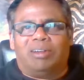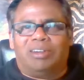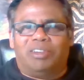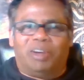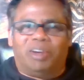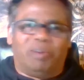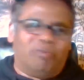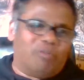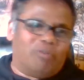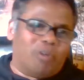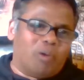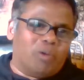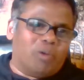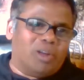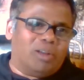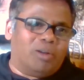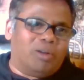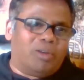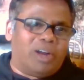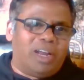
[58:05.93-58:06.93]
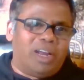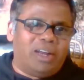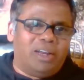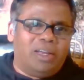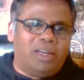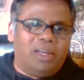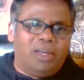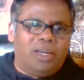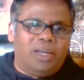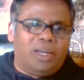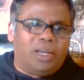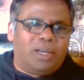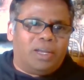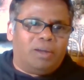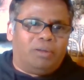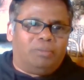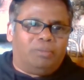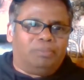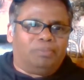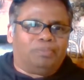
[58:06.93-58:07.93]
dream forward. All right,
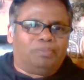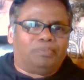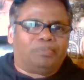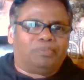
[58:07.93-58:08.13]
cool.